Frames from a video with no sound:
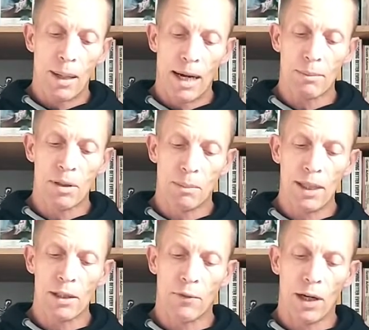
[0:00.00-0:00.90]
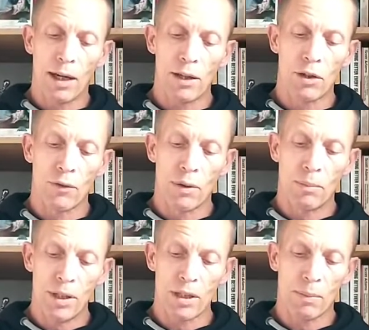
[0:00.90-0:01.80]
Perhaps the biggest violation of
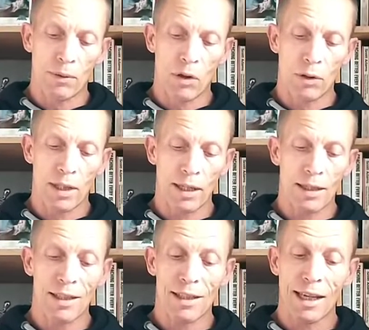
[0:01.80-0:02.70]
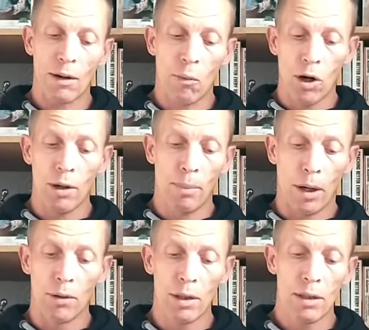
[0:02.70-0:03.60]
the principle of context is to take one
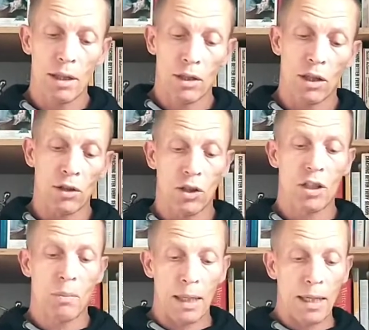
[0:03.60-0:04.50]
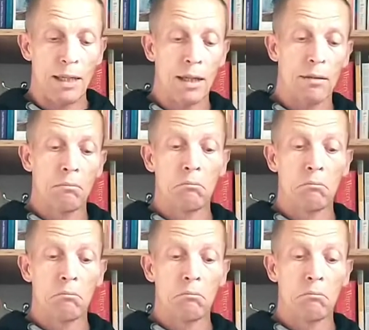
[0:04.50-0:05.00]
component, such as speed